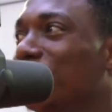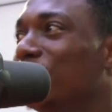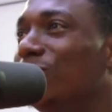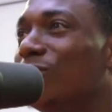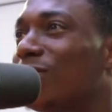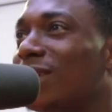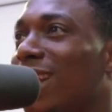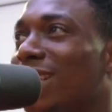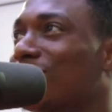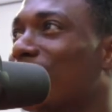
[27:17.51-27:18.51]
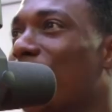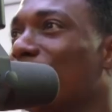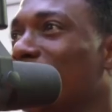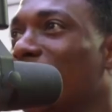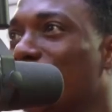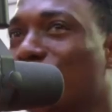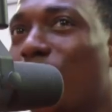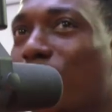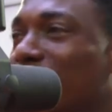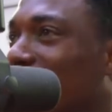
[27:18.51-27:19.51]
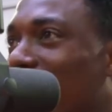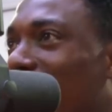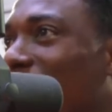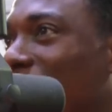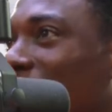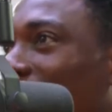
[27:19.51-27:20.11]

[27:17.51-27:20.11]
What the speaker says: be useless, rowdy, and stubborn than I am.